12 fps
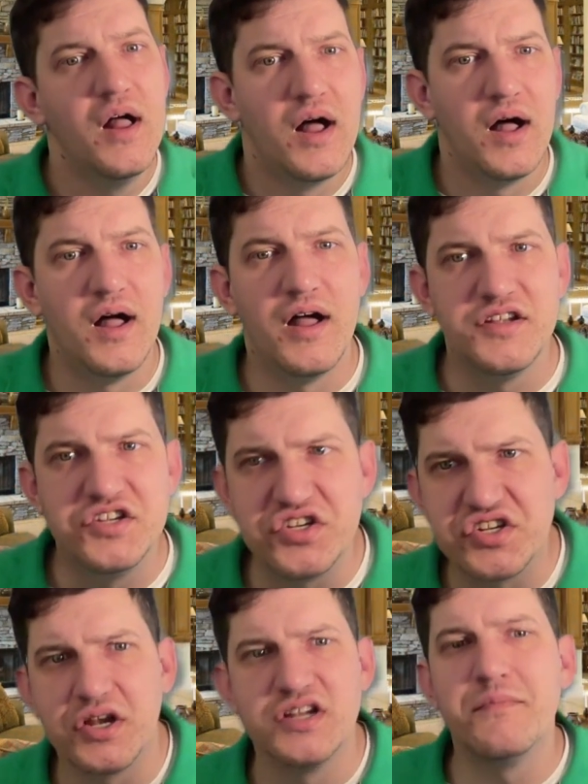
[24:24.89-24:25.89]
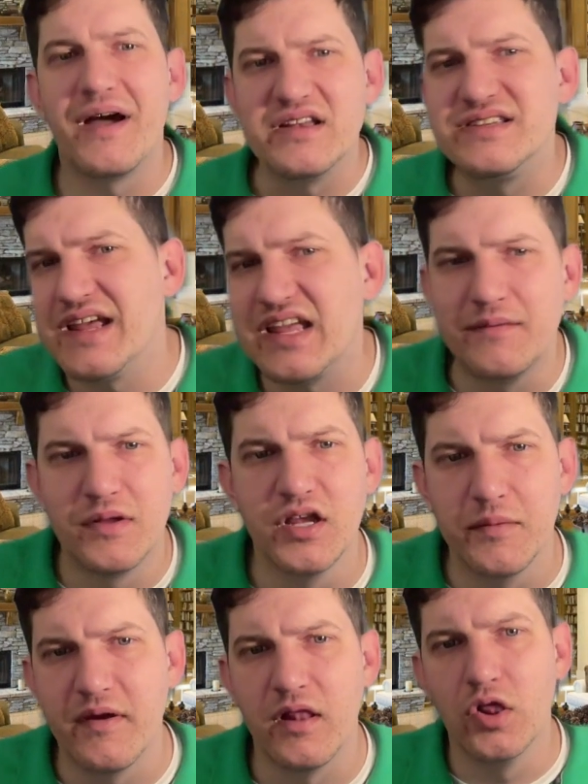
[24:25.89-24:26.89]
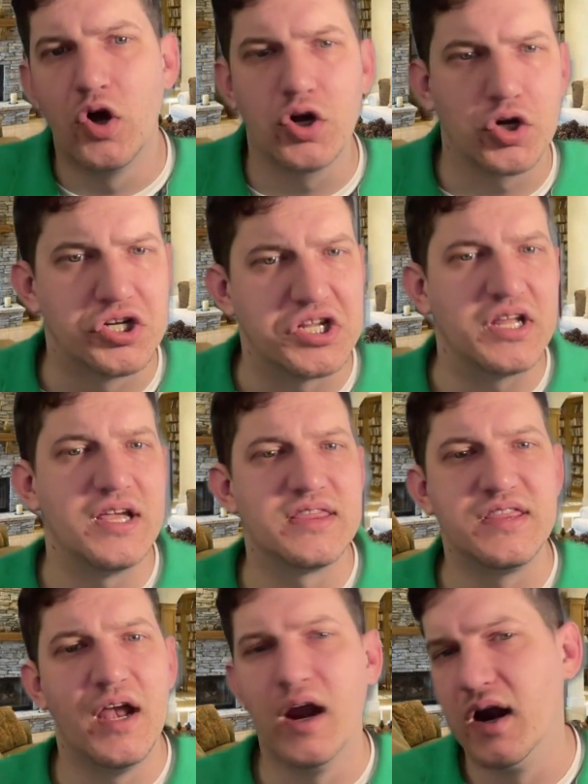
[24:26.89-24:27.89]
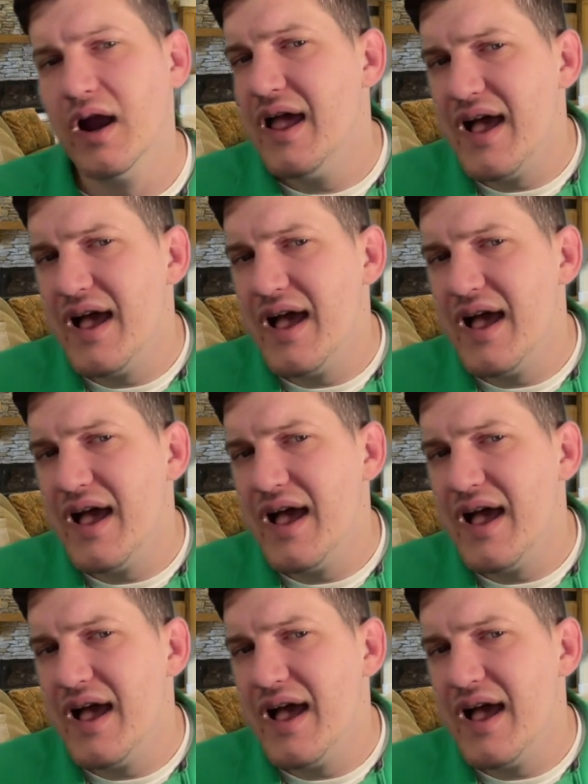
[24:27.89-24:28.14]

It's just going to, it might take him a little bit longer to get there.